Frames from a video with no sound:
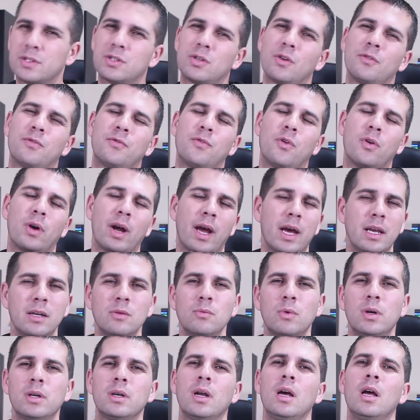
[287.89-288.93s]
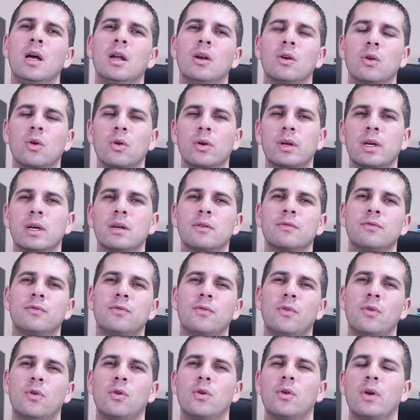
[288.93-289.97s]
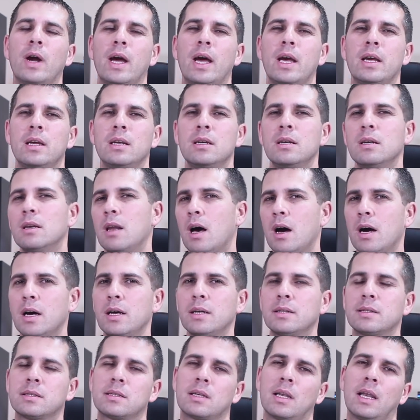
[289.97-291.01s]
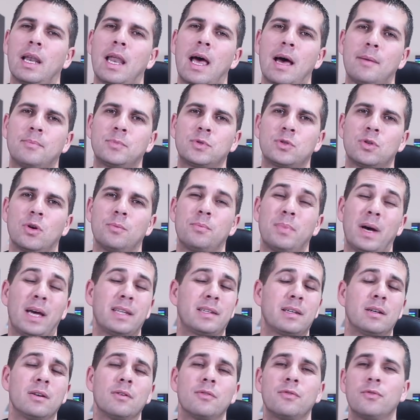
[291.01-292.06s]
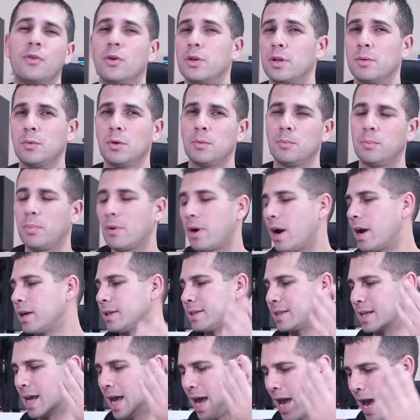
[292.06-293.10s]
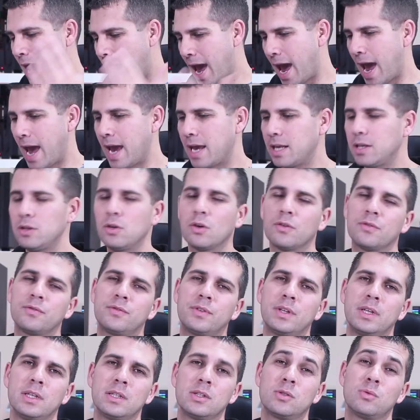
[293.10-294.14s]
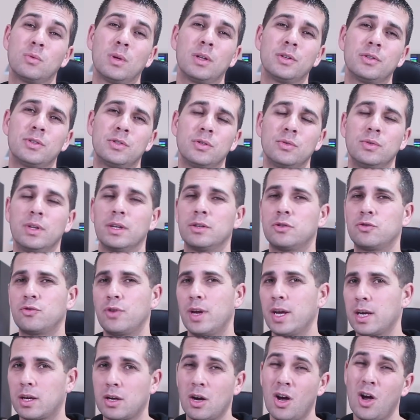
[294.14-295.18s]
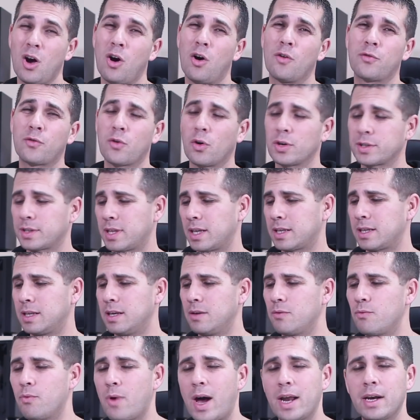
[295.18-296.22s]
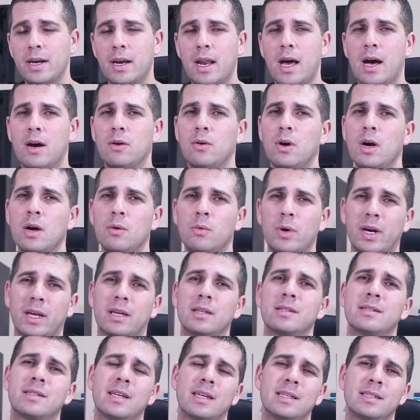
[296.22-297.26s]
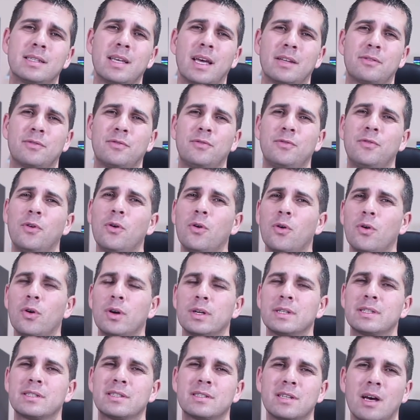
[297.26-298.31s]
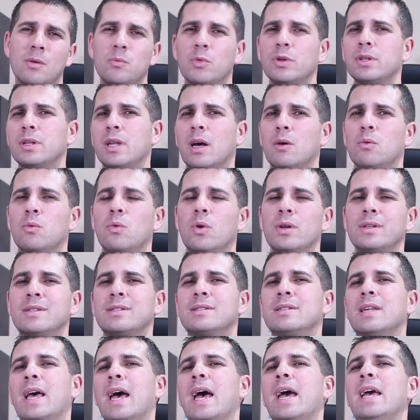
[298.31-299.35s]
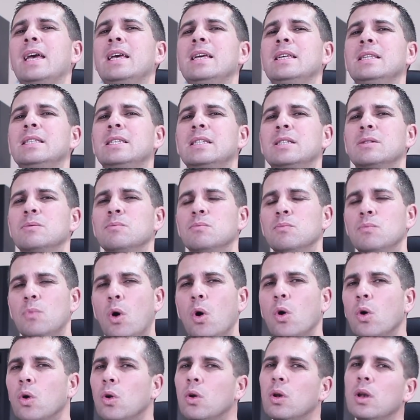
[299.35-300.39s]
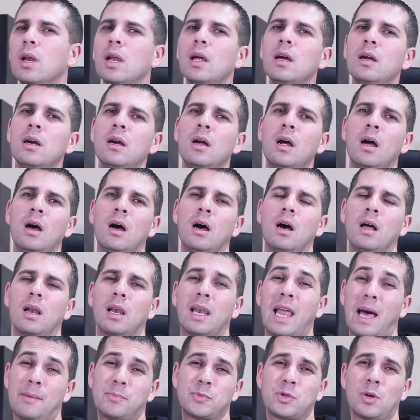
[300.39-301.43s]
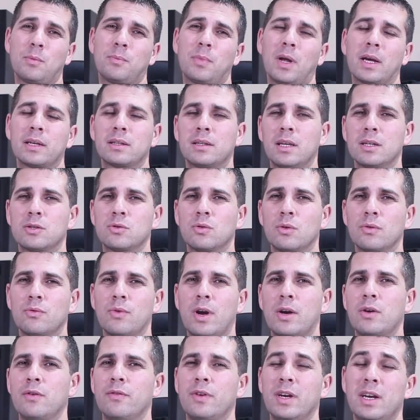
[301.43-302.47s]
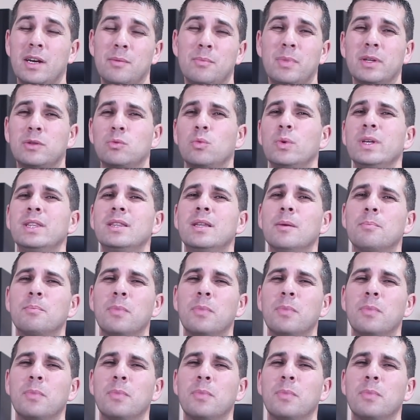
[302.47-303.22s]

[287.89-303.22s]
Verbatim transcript: So for anyone looking for a nice laptop at an affordable price, any of these will do the trick of course that right now what i can say is that for someone that wants a smaller uh, laptop like this one right over here but with the